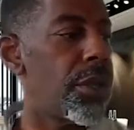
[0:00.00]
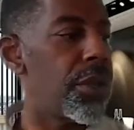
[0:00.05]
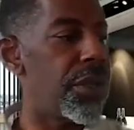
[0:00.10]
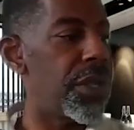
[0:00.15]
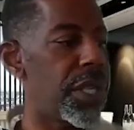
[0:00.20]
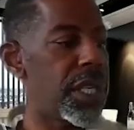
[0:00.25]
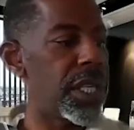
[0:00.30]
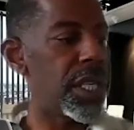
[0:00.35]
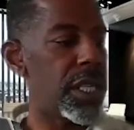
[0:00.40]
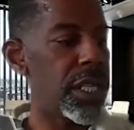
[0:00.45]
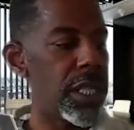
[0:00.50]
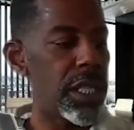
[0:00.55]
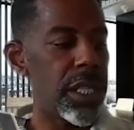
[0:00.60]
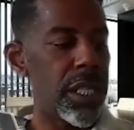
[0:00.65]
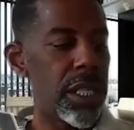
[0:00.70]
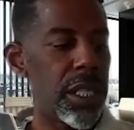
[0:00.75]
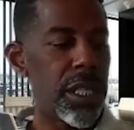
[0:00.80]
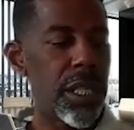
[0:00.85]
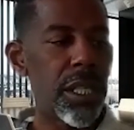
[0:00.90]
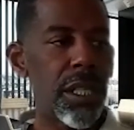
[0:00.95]

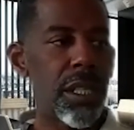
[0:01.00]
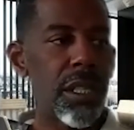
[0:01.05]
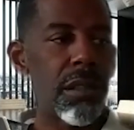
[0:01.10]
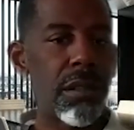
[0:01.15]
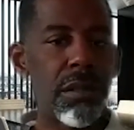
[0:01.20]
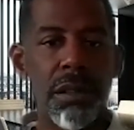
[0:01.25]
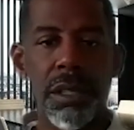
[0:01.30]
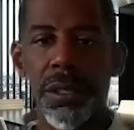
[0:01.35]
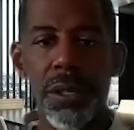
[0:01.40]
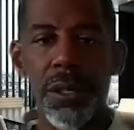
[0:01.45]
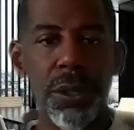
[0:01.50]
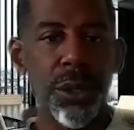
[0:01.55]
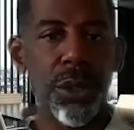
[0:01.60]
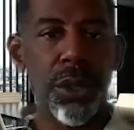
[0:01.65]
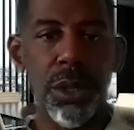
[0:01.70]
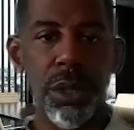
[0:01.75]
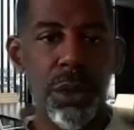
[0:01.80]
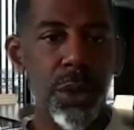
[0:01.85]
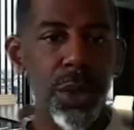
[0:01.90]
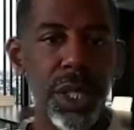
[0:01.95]
the the the
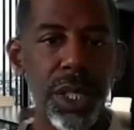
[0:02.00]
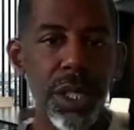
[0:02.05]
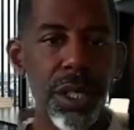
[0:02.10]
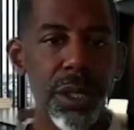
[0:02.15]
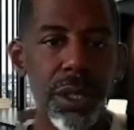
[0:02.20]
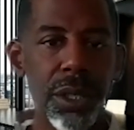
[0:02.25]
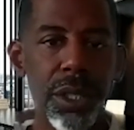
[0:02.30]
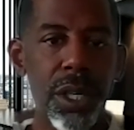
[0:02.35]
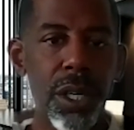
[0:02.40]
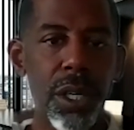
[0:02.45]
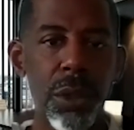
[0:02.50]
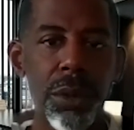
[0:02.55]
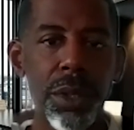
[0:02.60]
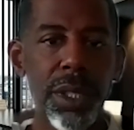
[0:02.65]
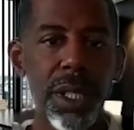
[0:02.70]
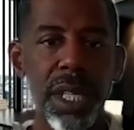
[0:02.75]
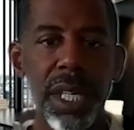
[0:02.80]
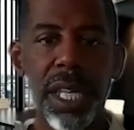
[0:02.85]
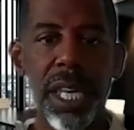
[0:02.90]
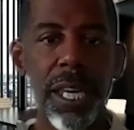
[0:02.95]
notion three years
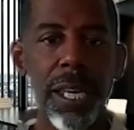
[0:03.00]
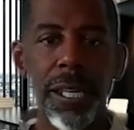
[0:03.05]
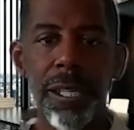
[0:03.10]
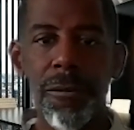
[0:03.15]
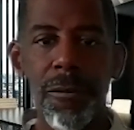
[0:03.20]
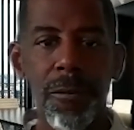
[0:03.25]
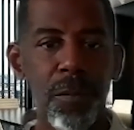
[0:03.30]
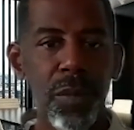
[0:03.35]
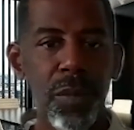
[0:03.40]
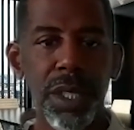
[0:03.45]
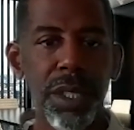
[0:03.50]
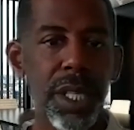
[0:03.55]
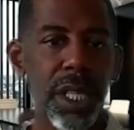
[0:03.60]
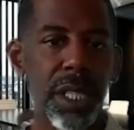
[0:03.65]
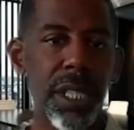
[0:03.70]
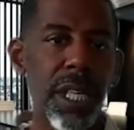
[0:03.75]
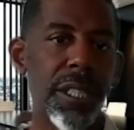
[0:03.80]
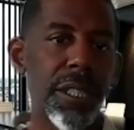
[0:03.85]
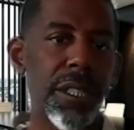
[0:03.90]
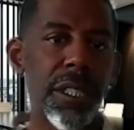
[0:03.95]
ago was that hey, the
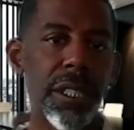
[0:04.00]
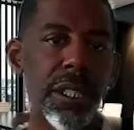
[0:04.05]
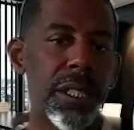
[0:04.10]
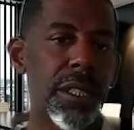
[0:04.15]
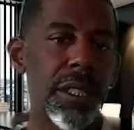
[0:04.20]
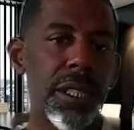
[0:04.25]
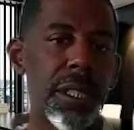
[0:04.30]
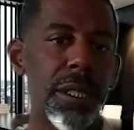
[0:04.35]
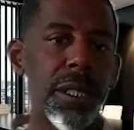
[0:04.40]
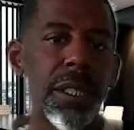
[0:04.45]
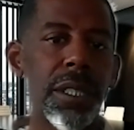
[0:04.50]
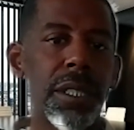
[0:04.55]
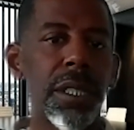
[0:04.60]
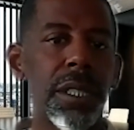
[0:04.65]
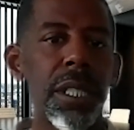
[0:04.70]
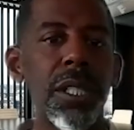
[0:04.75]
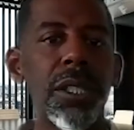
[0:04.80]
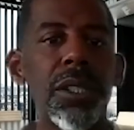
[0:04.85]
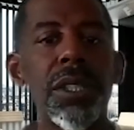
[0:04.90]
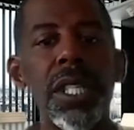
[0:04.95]
technology is just
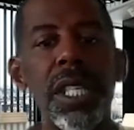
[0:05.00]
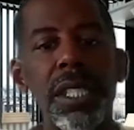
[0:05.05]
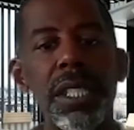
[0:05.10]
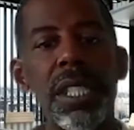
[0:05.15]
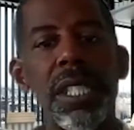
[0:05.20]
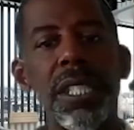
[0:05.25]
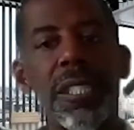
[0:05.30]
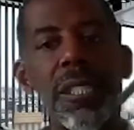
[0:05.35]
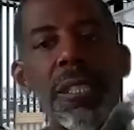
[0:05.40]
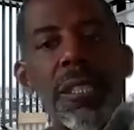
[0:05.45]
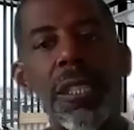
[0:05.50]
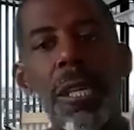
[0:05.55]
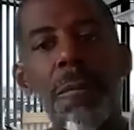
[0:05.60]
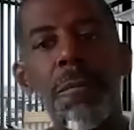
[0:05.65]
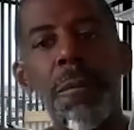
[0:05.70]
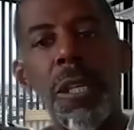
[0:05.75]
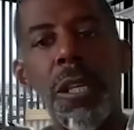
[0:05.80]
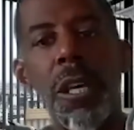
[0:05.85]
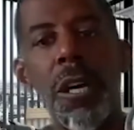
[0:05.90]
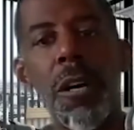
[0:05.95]
isn't there. The technology has
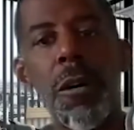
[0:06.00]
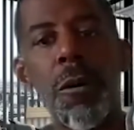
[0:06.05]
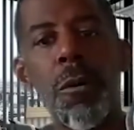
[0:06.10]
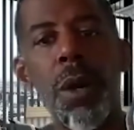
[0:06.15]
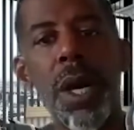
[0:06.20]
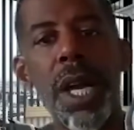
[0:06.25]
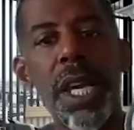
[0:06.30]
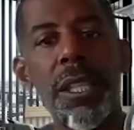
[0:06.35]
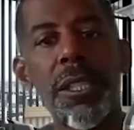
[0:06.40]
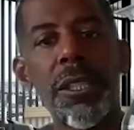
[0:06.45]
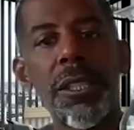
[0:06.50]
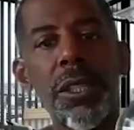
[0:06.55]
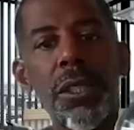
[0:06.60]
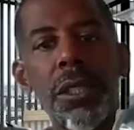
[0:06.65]
come a long way.